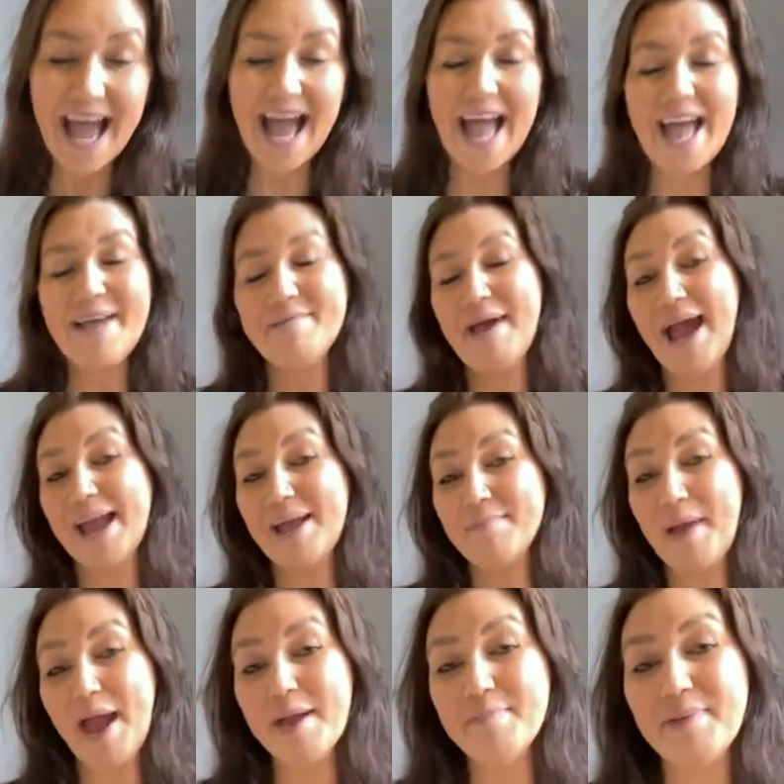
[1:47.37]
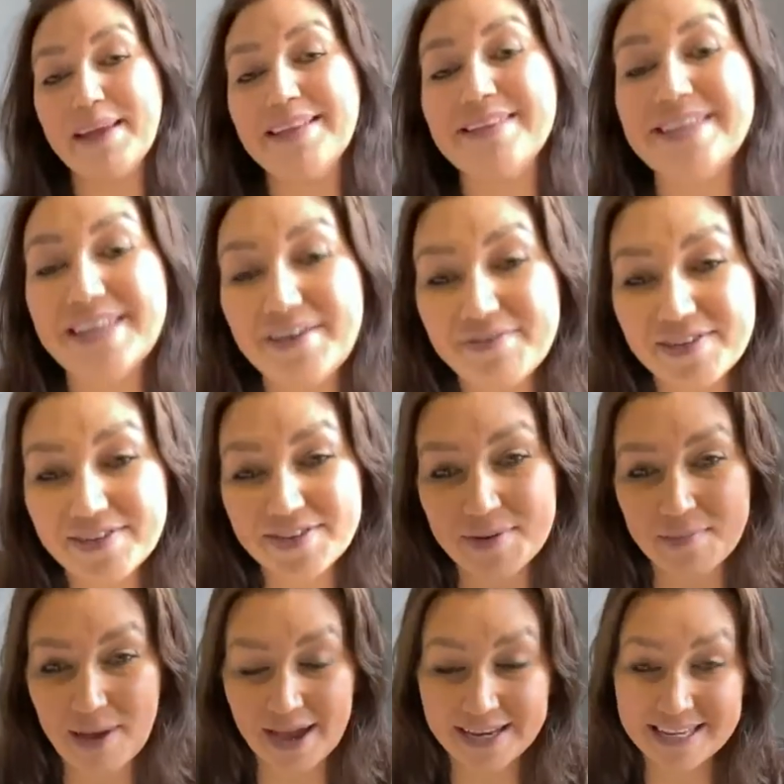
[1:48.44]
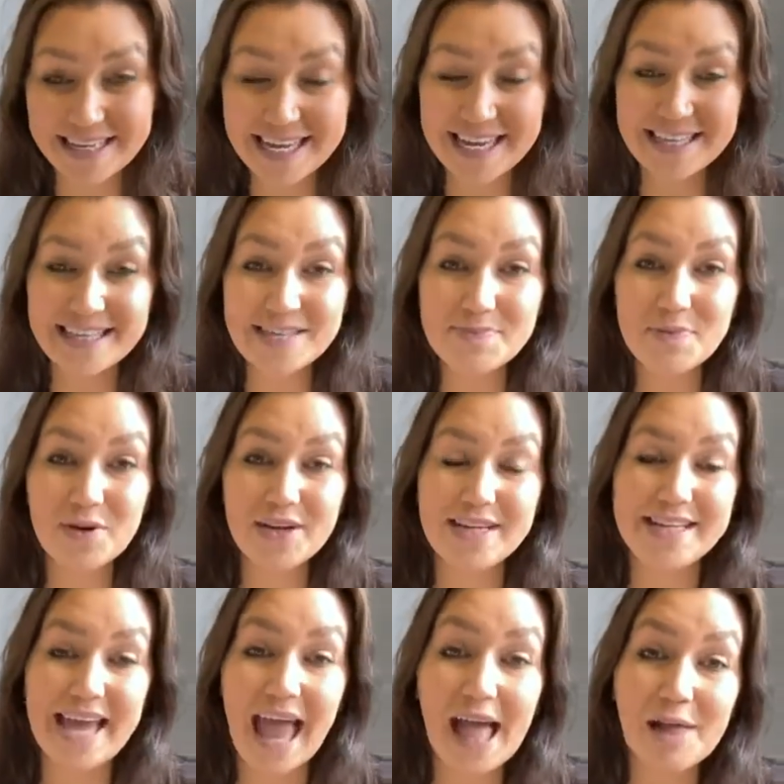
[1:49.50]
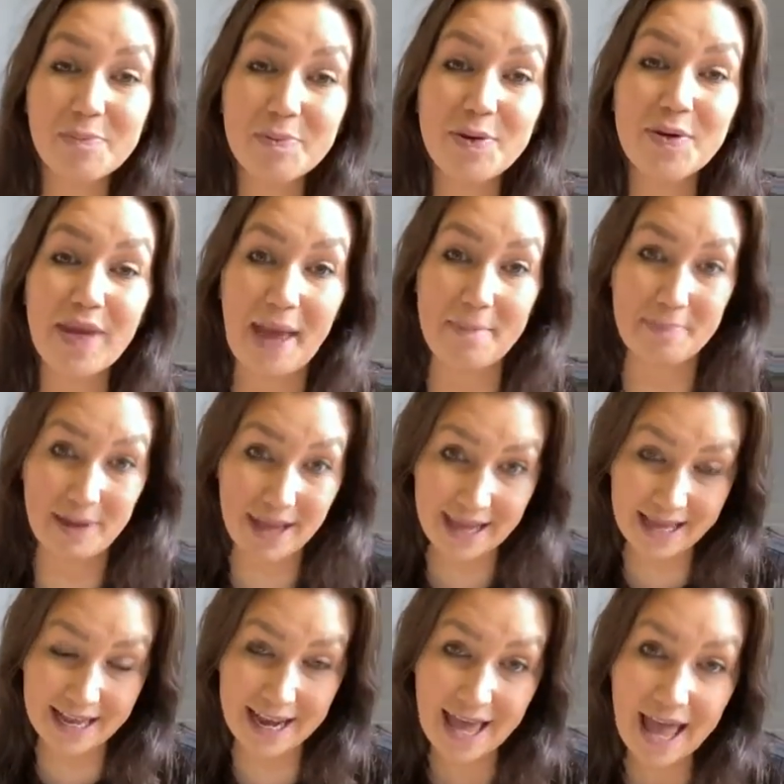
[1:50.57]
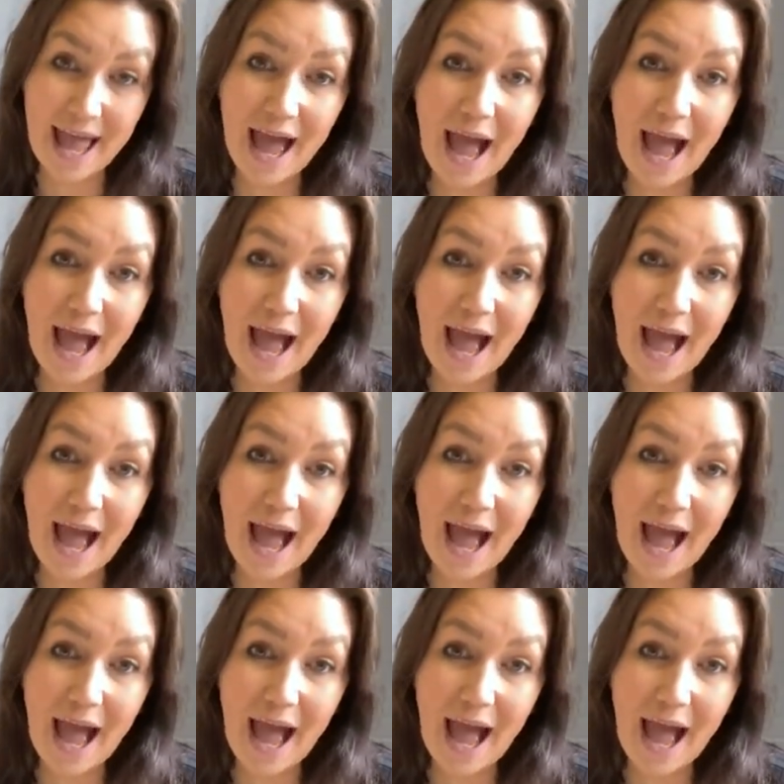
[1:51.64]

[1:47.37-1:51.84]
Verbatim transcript: Um, I am hoping to give you some ideas this morning to help you get playing